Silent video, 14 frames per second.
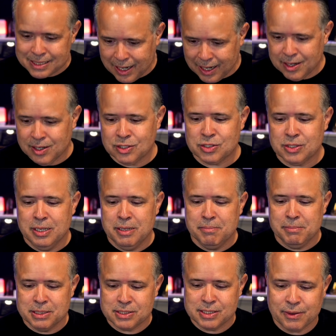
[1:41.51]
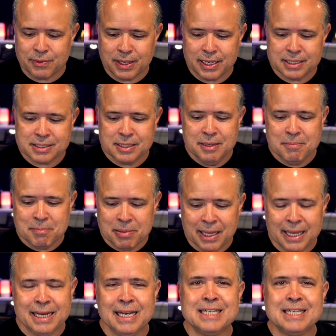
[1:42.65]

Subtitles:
God's mysterious plan.